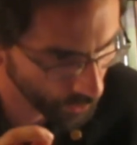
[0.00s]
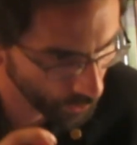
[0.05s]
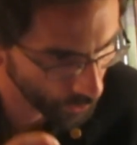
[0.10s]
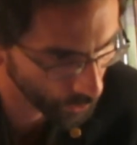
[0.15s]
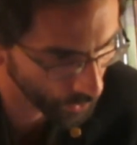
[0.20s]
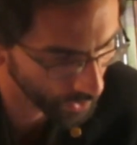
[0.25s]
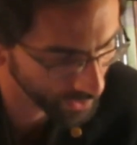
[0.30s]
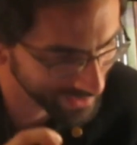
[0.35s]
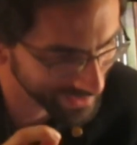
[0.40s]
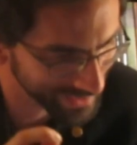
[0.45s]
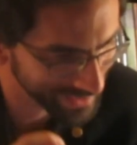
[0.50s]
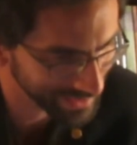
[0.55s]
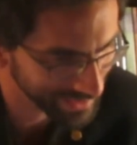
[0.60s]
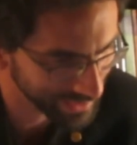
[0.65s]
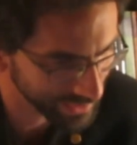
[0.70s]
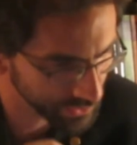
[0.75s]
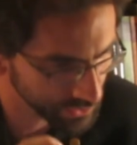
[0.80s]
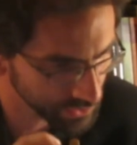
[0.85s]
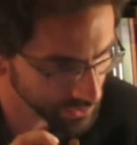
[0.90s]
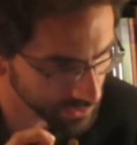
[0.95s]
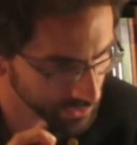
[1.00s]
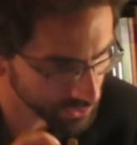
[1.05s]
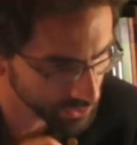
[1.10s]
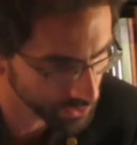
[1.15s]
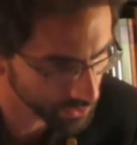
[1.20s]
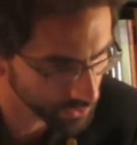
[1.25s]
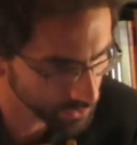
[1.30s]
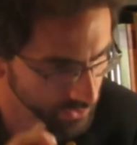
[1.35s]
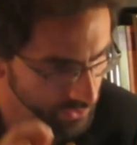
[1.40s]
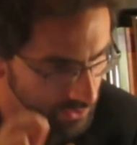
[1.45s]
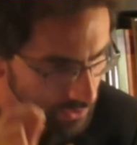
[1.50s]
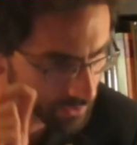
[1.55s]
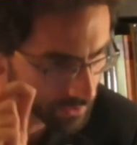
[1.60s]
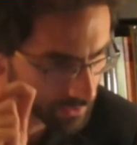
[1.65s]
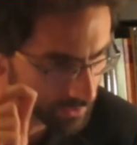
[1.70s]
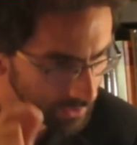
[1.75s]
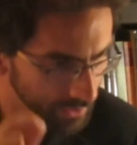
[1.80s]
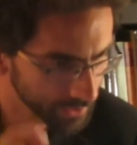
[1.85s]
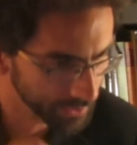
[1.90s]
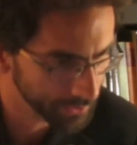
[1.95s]
1,000 years
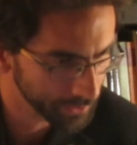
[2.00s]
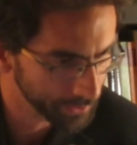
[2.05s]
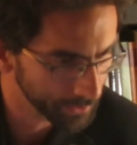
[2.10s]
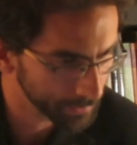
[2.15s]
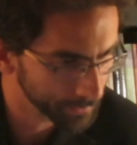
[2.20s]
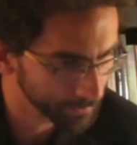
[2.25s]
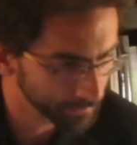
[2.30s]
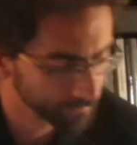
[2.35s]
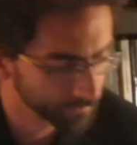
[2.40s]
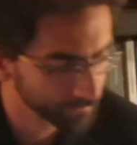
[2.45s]
ago.